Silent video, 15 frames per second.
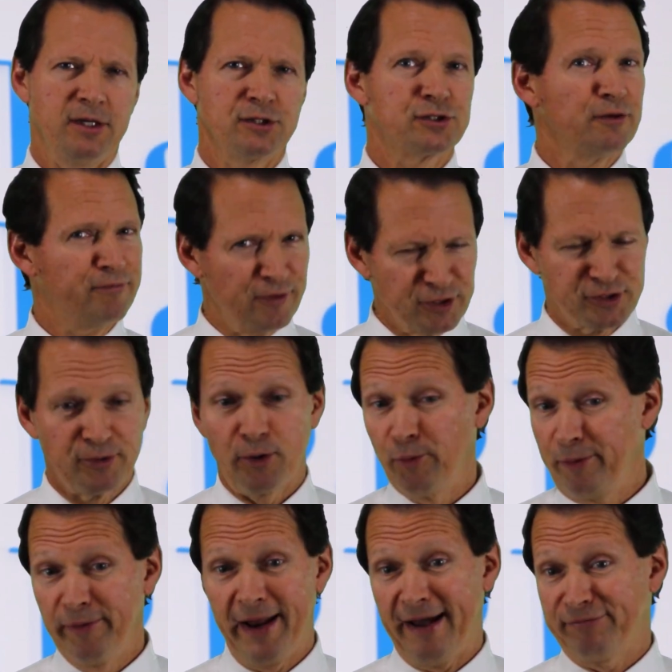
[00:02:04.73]
So first of all,
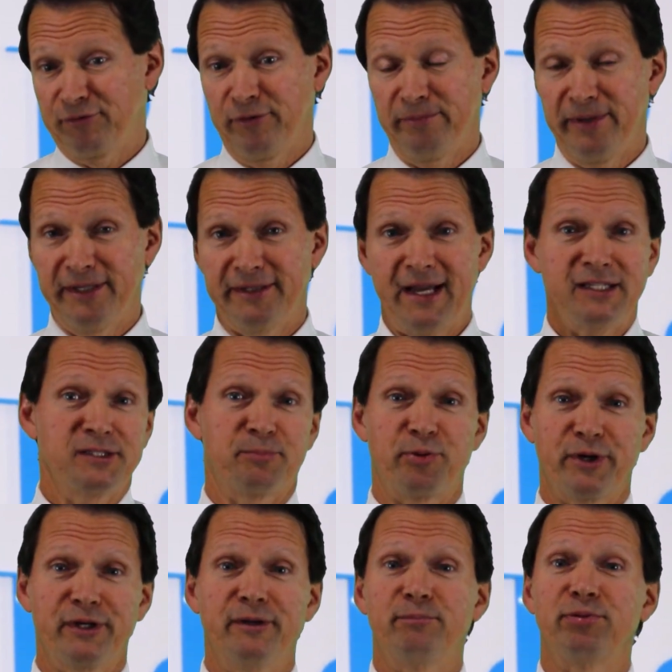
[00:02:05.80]
we would have to admit that's a
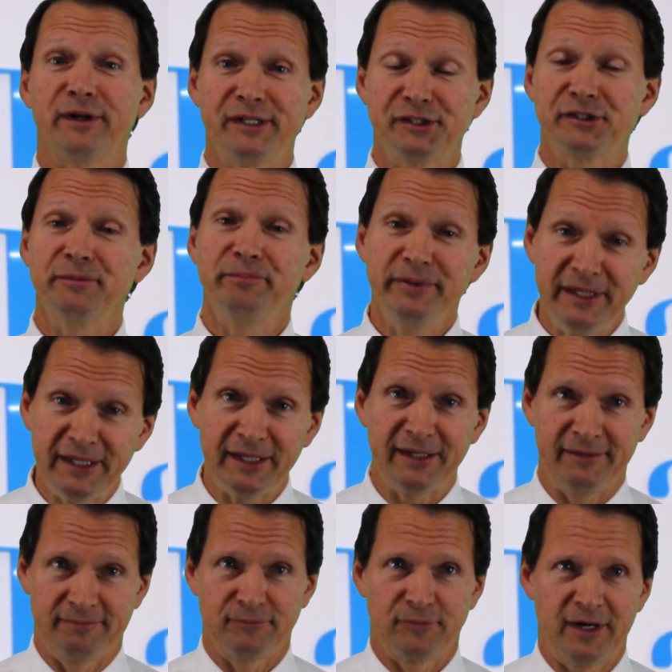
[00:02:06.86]
pretty good place to
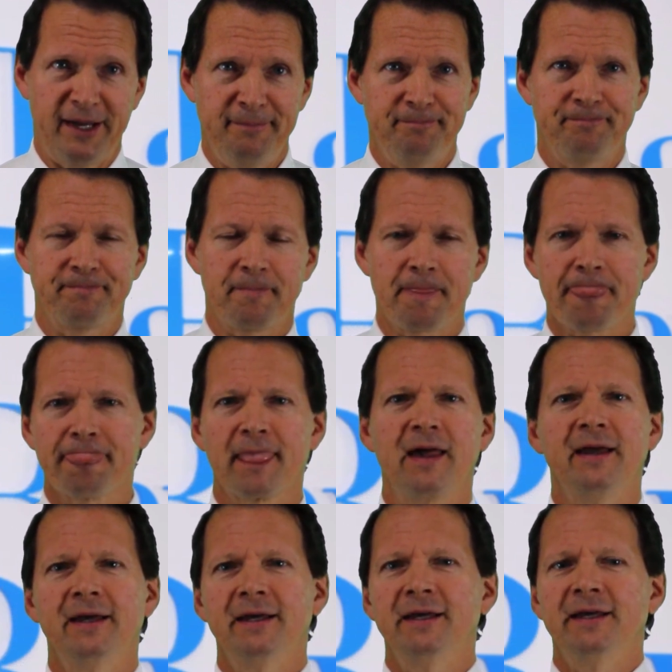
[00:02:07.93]
be, right?
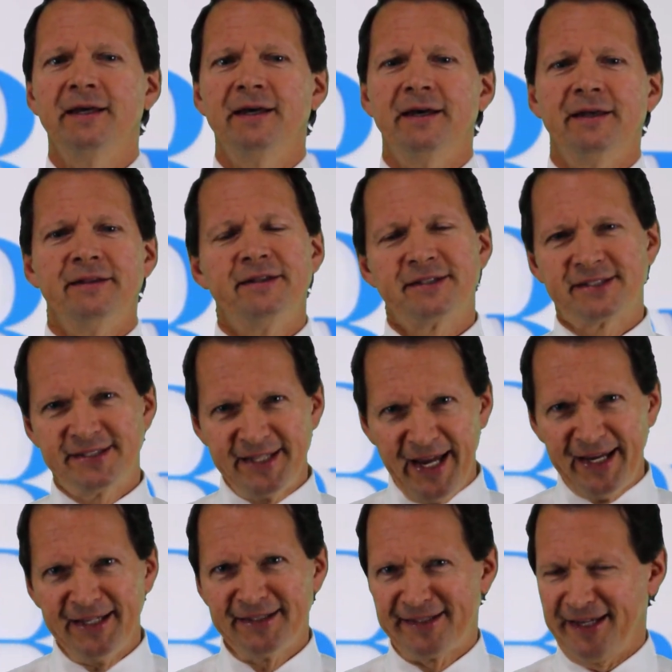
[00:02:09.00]
The
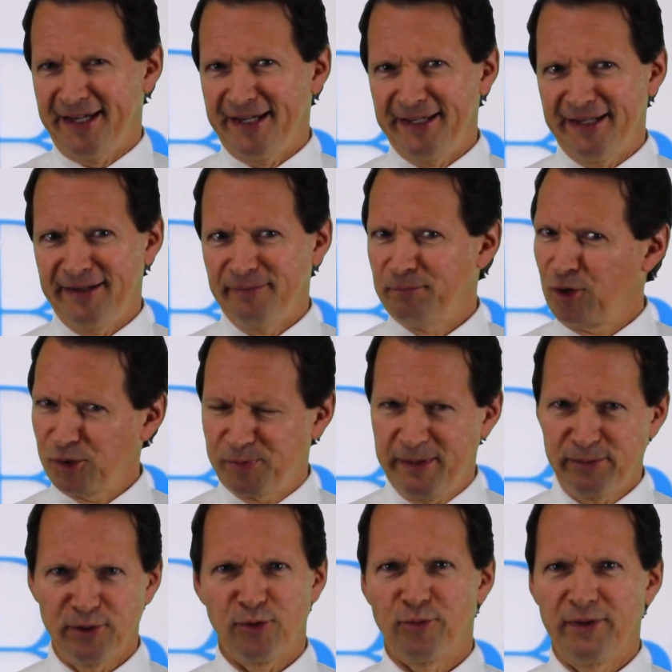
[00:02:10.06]
second thing, and most
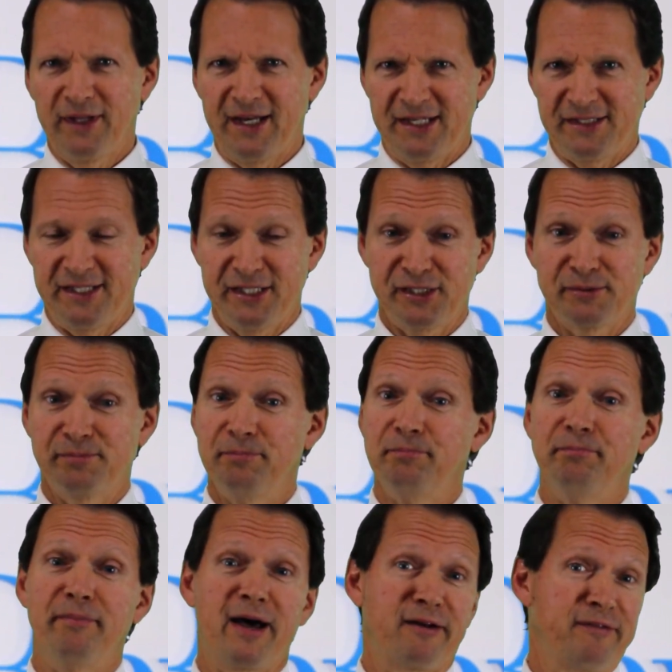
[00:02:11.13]
people don't realize this,
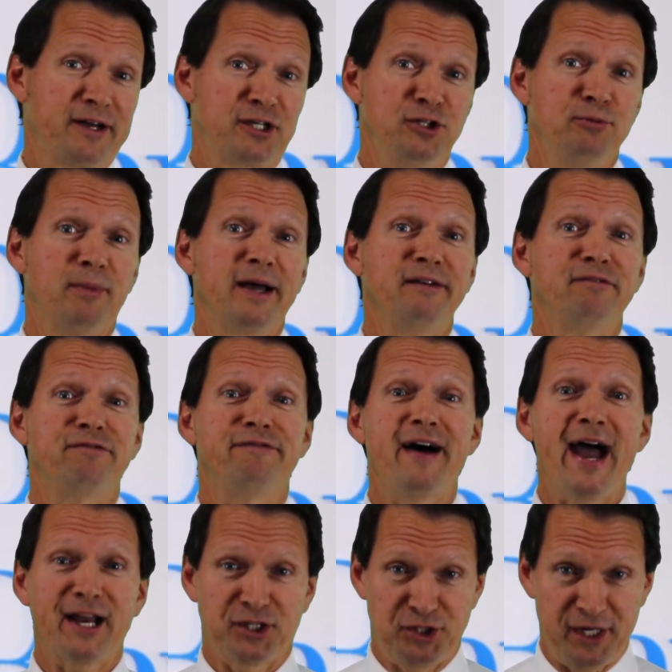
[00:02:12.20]
matter of fact, you might
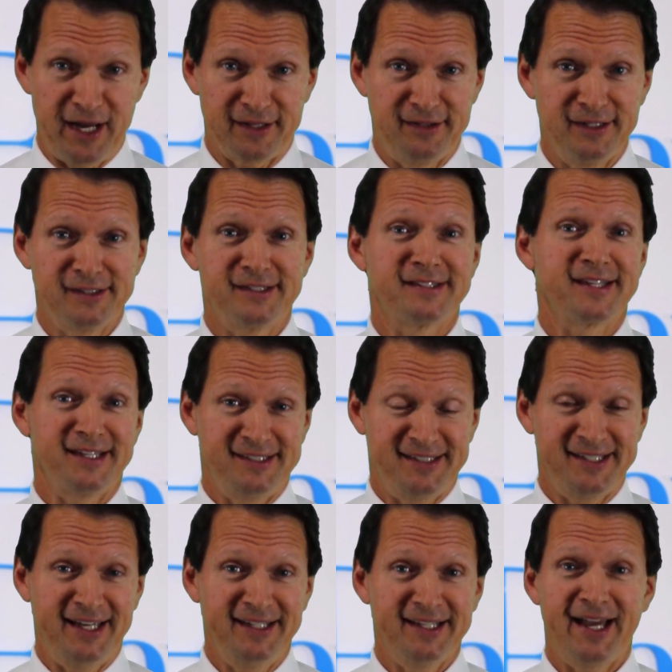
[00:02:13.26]
fact check this as I
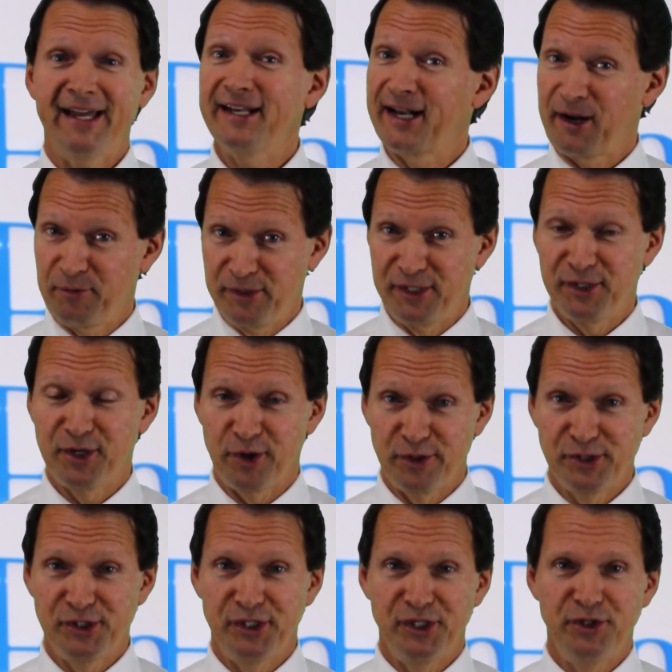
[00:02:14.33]
say that, and I would
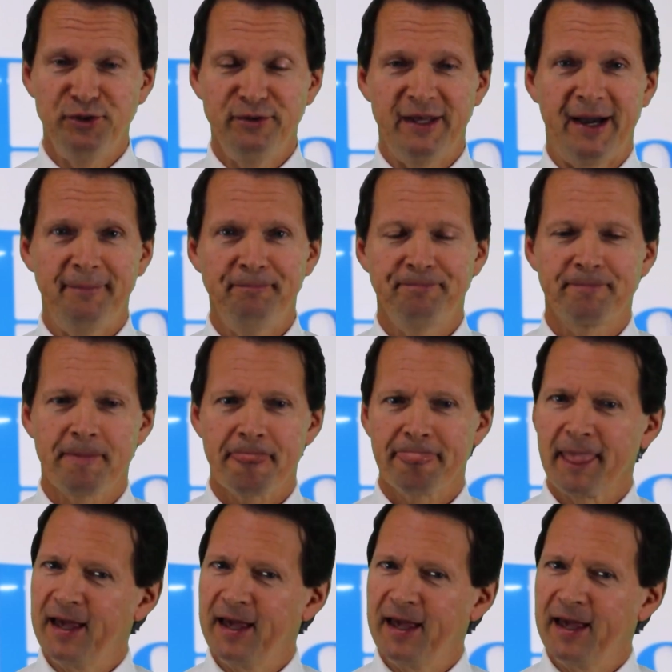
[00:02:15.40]
encourage you to do that.